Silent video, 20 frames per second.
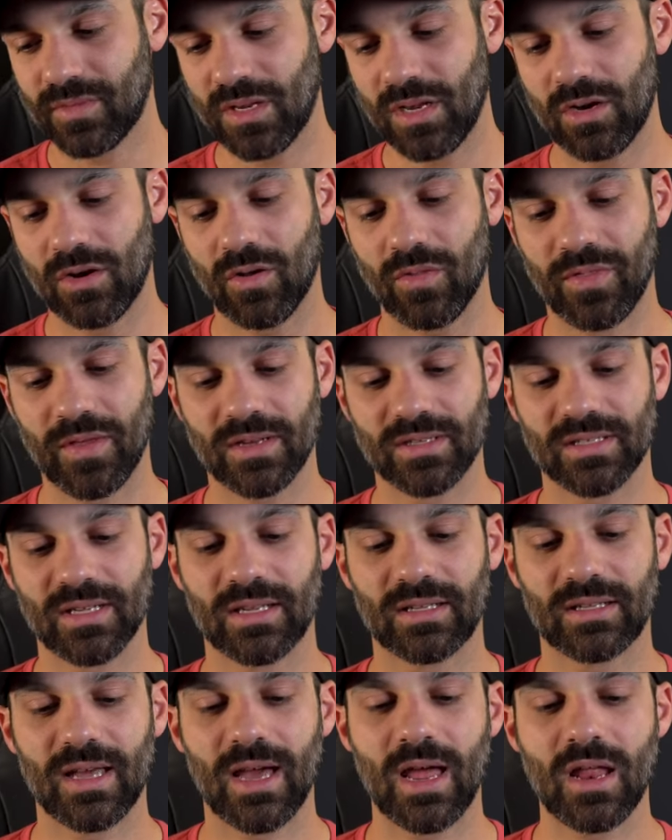you know, things
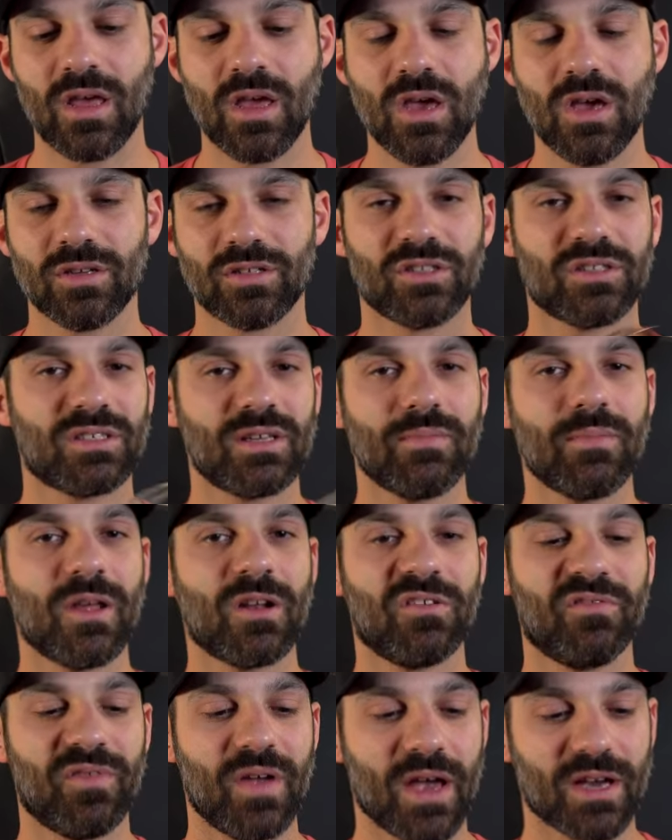like that. So some
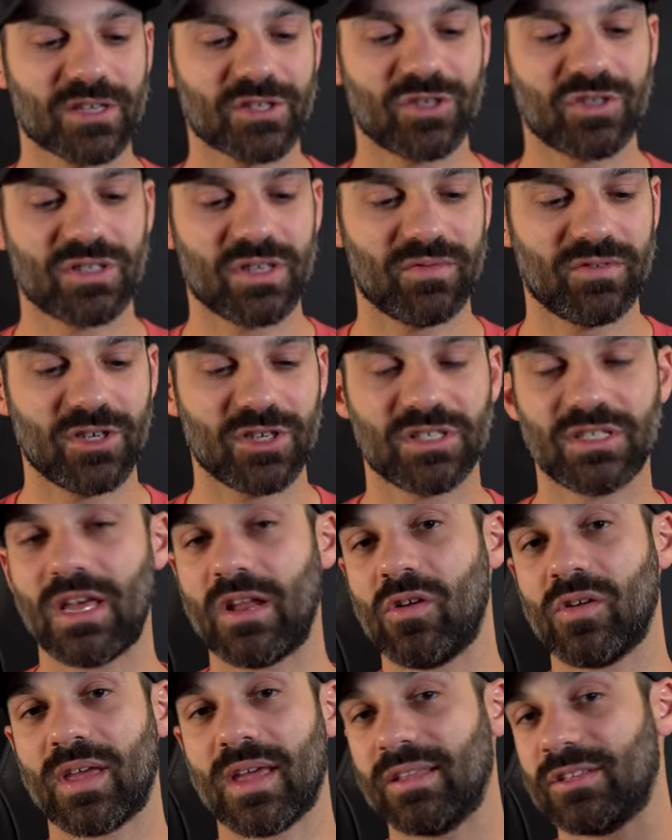manufacturers have just
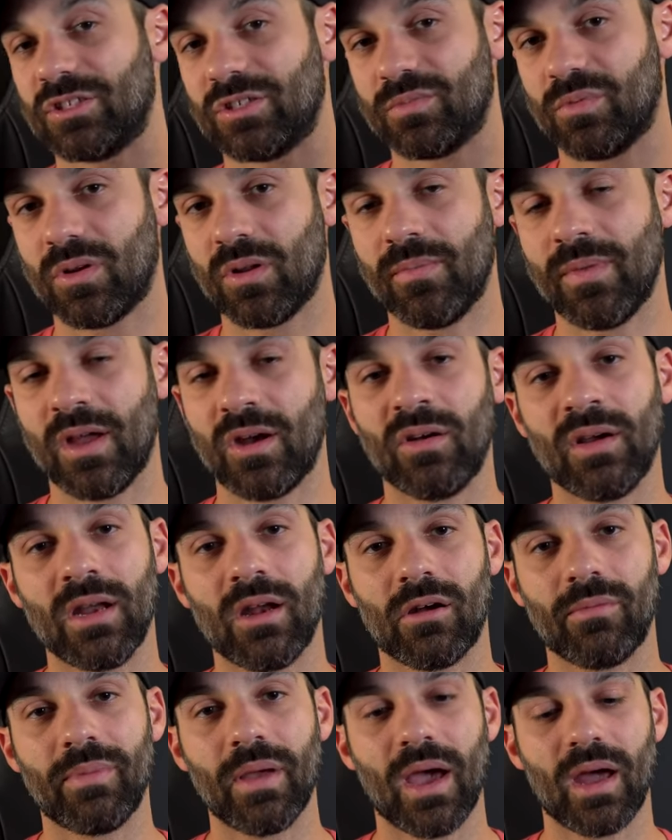said, okay, let's just put a better
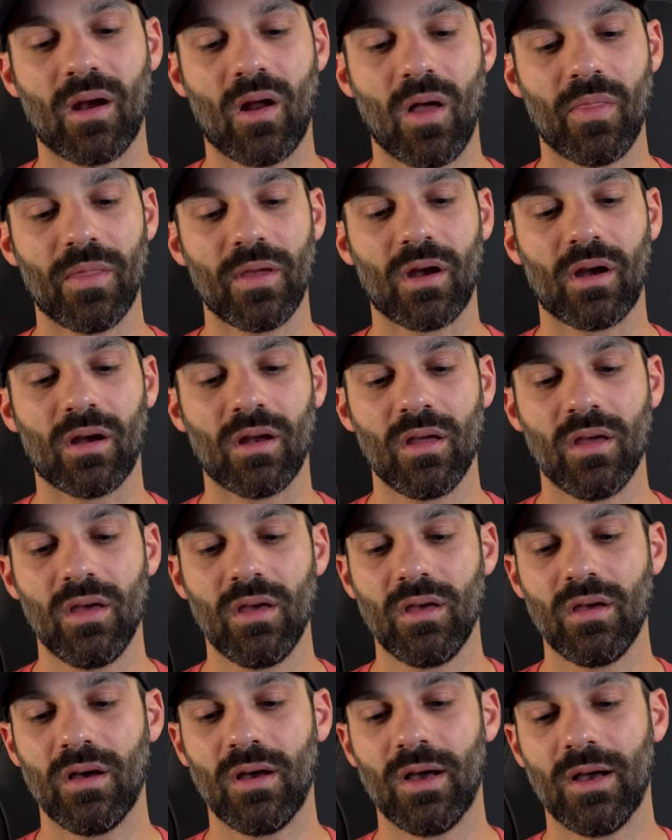ear pad on there,
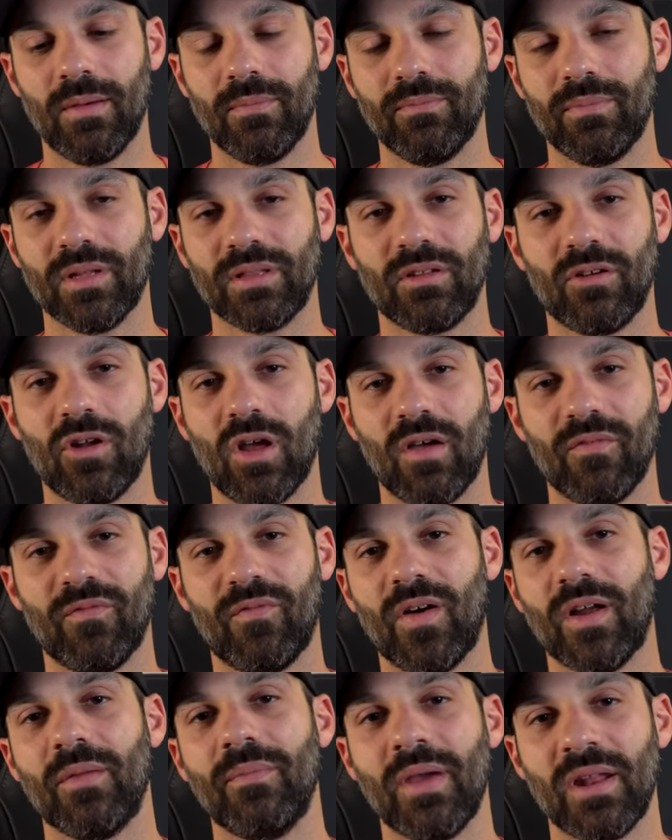um, but they're not
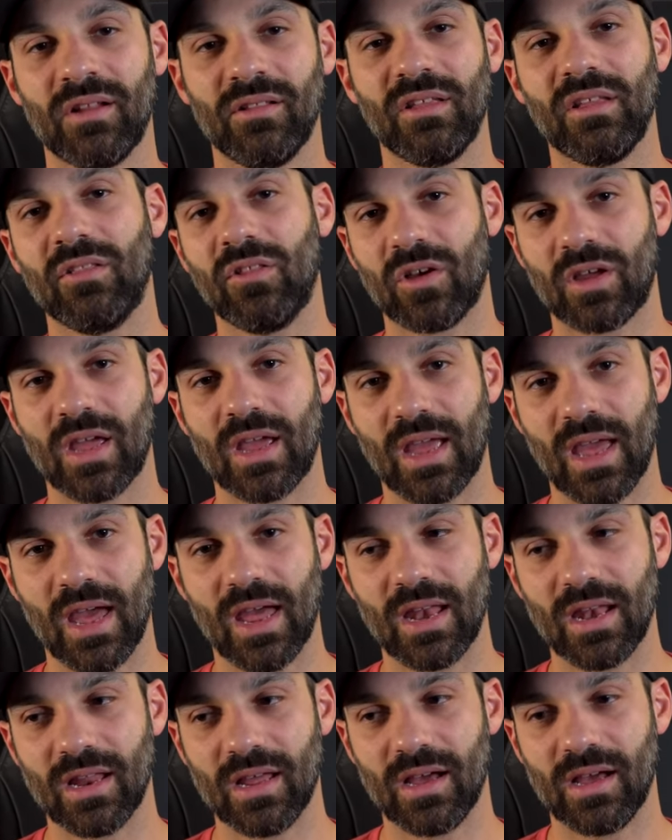fundamentally looking
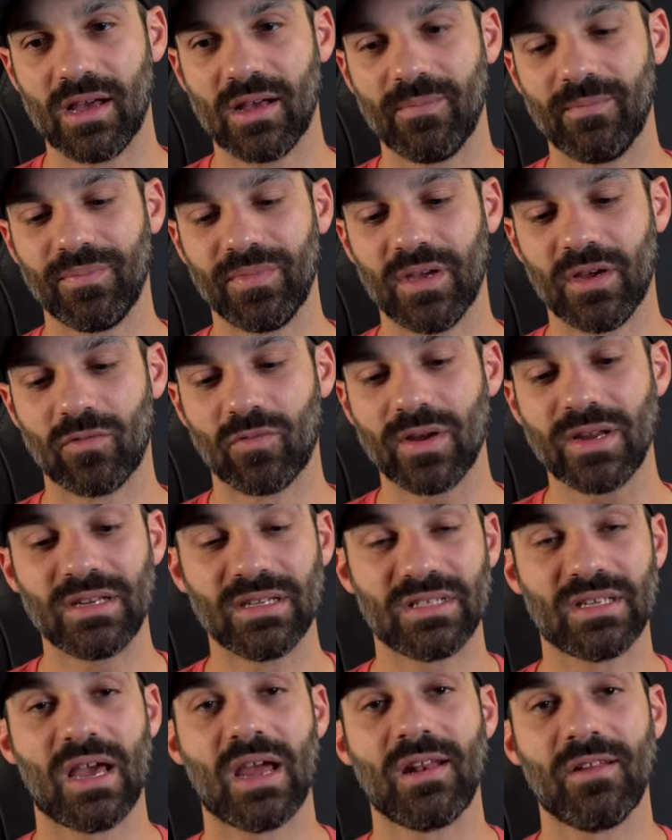at um, a
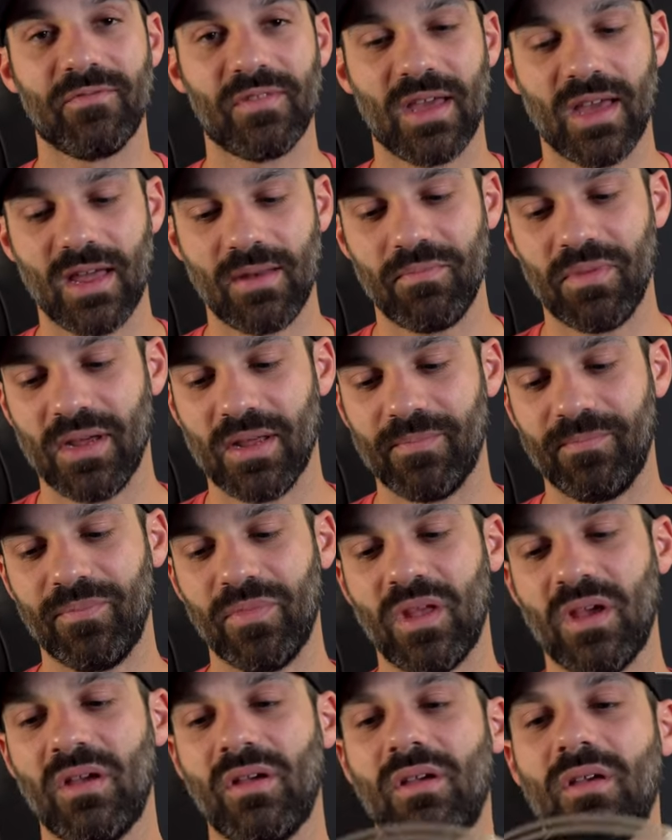redesign of the headband.
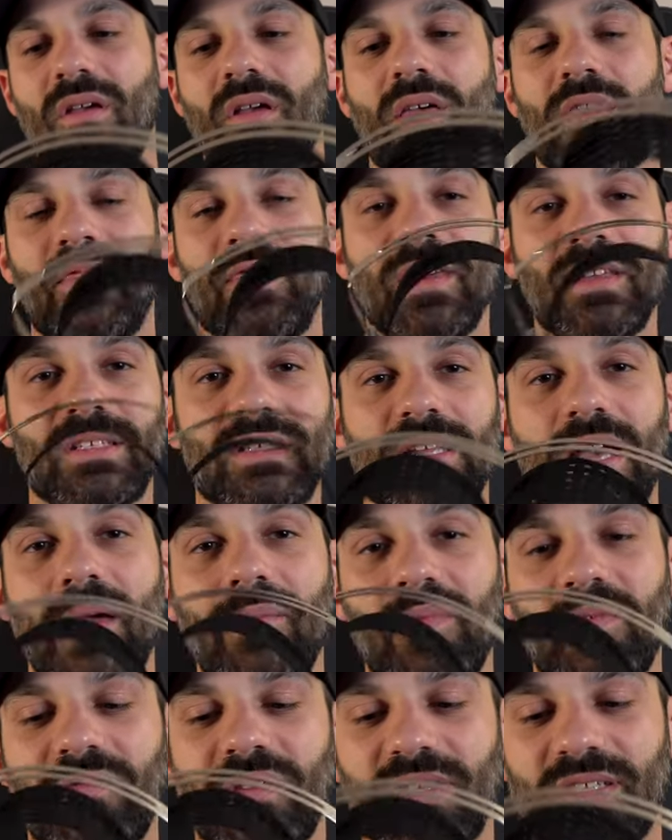This
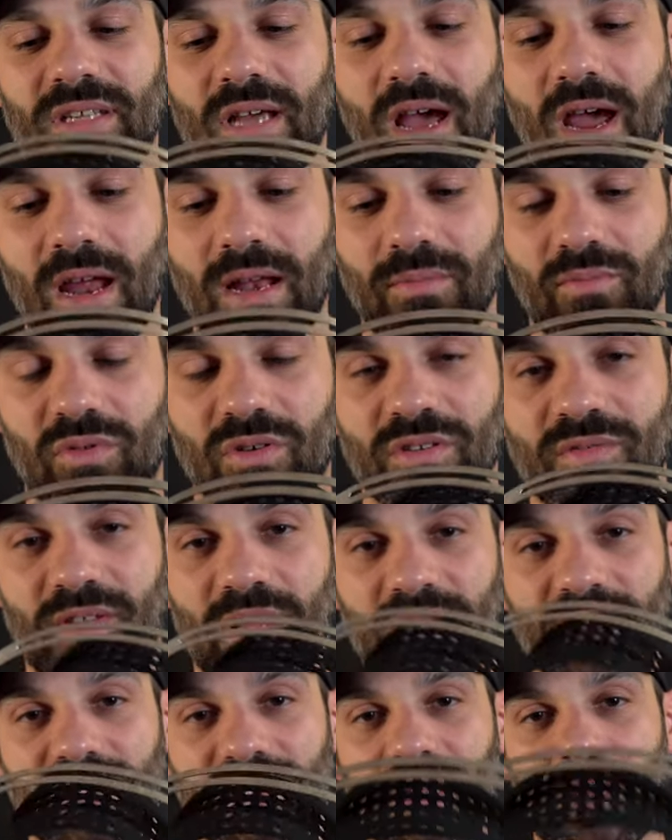type of design
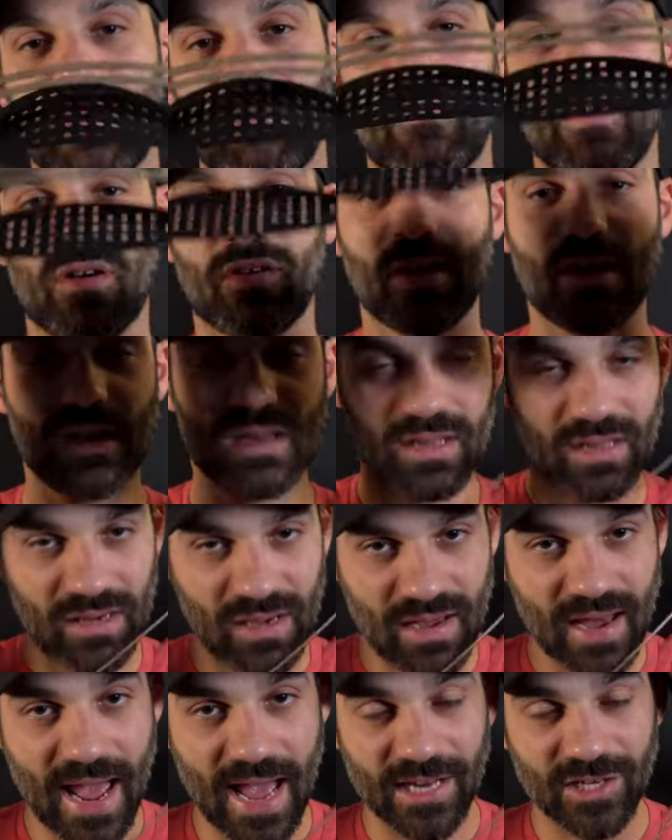presents a very
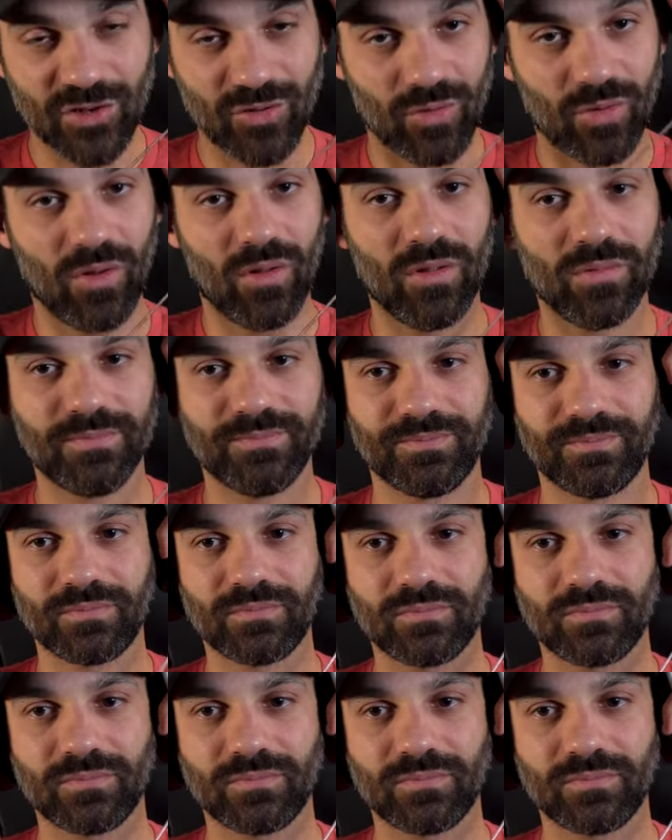natural